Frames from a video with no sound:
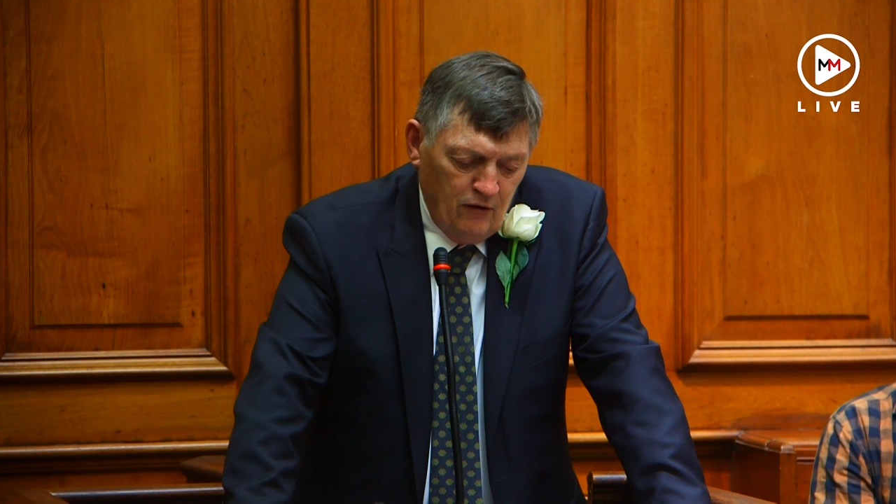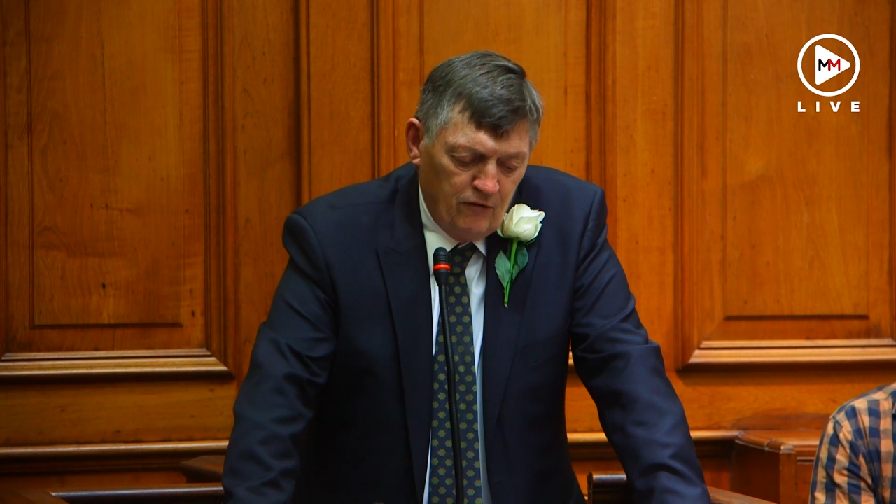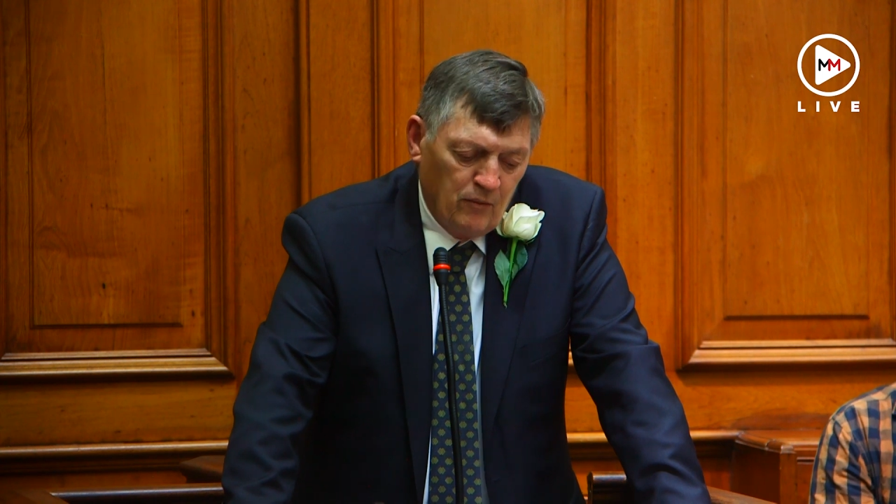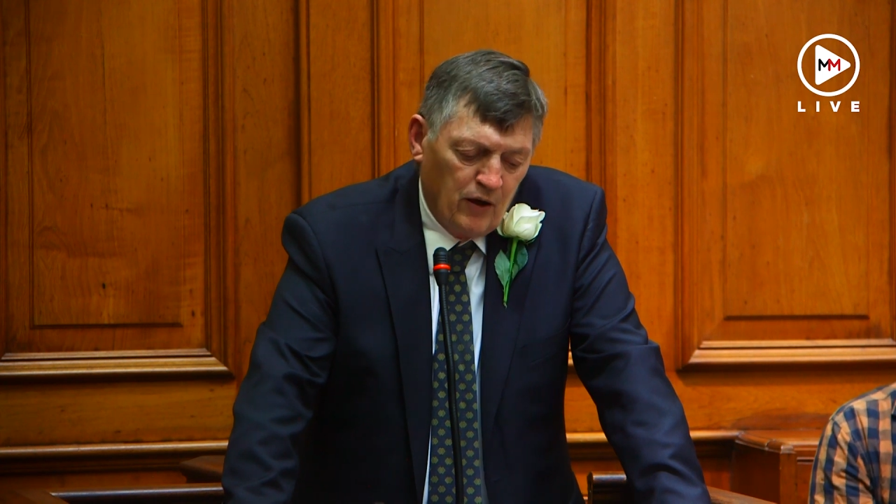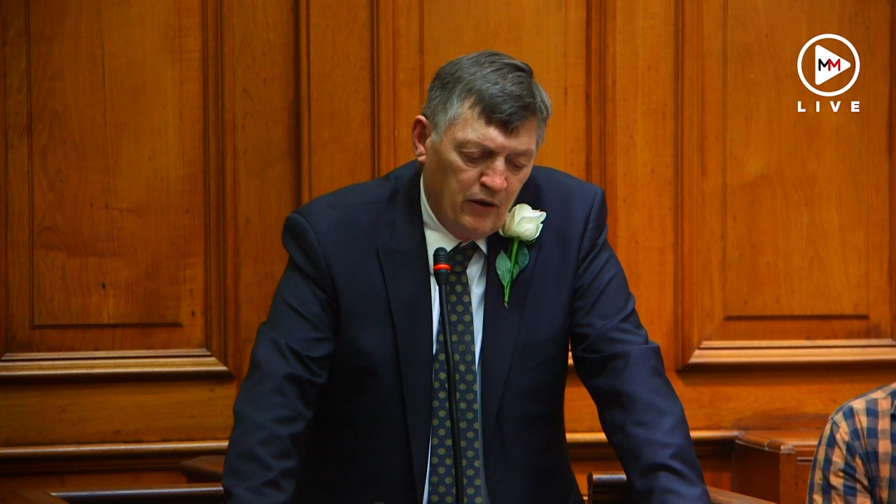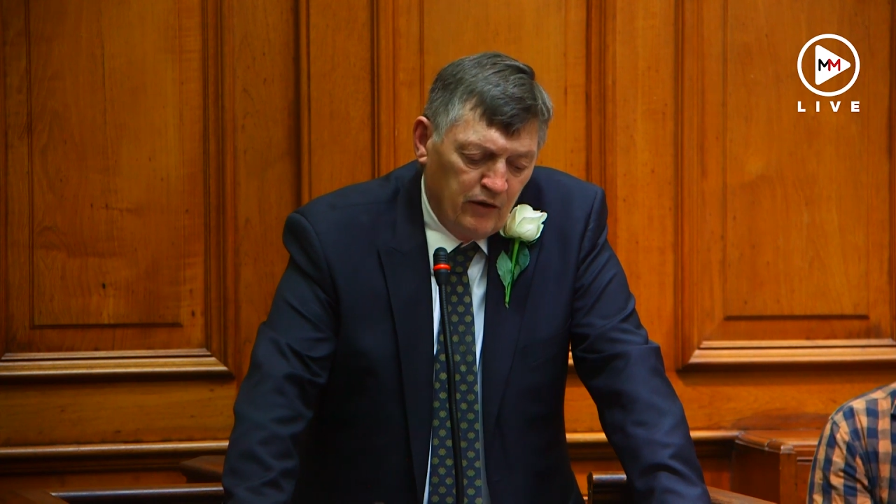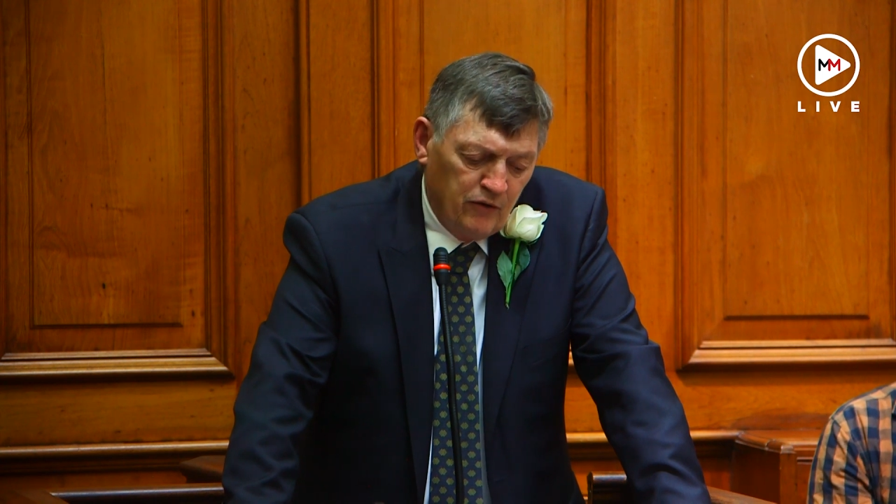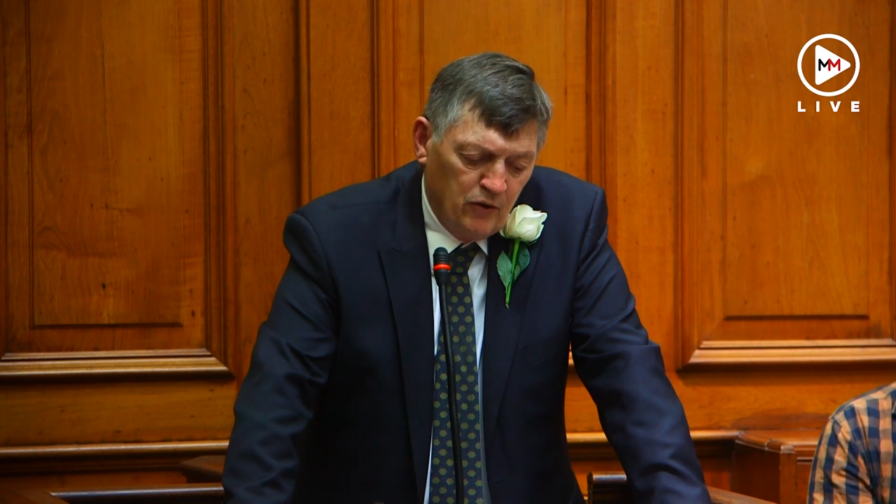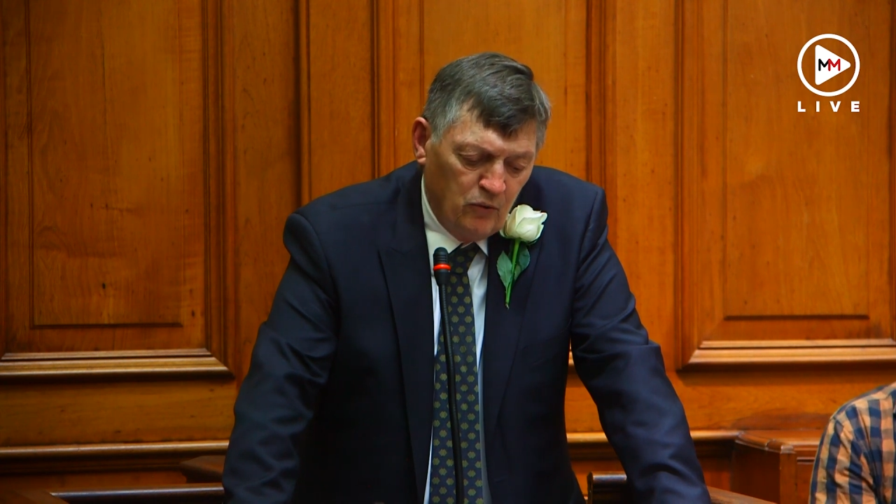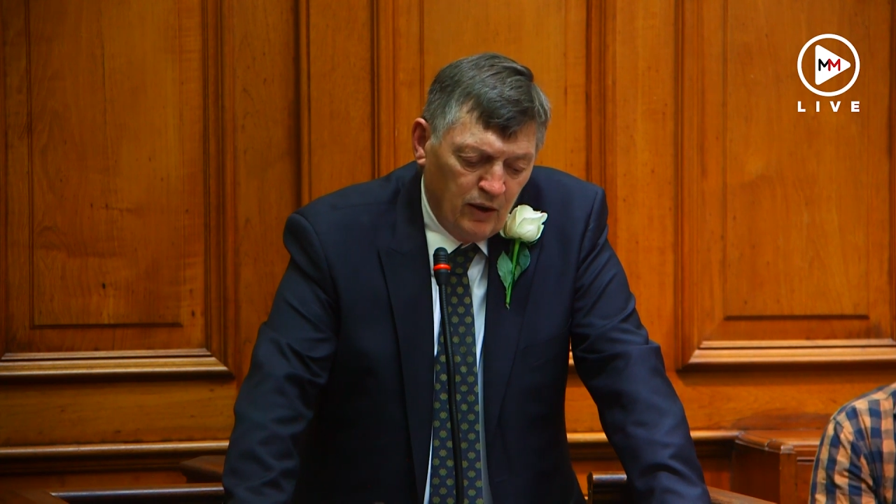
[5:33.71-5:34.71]
from going
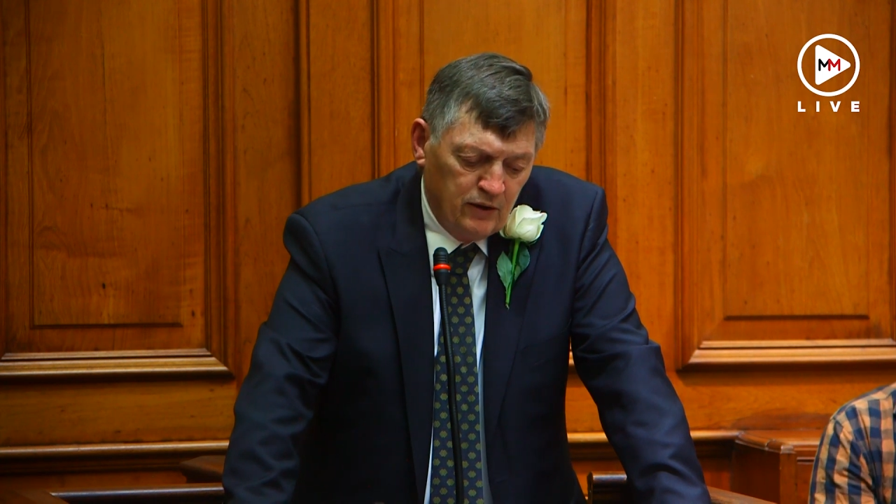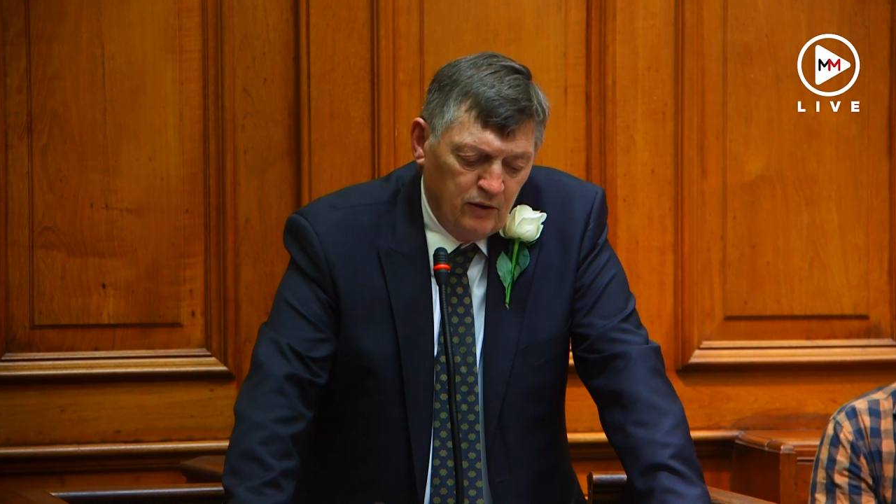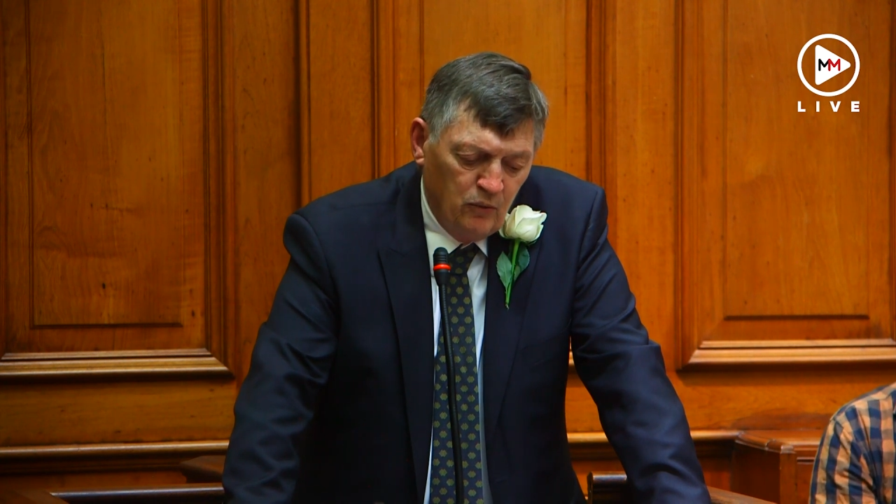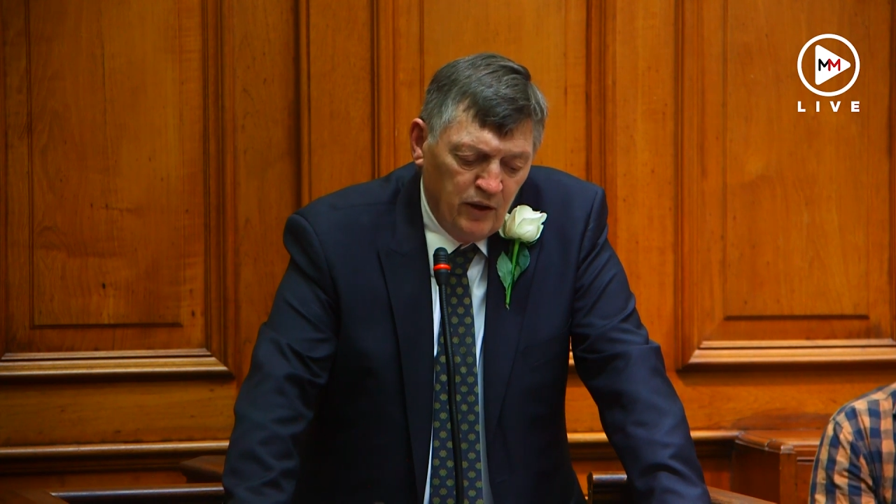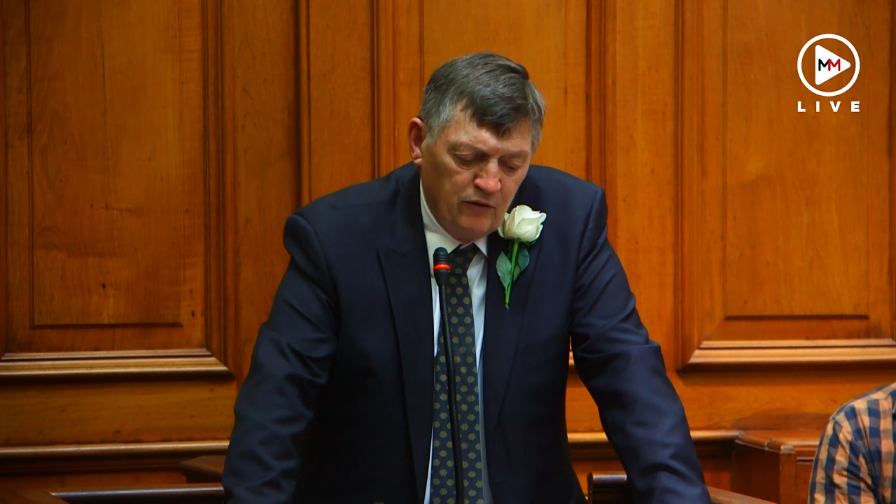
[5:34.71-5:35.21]
through what we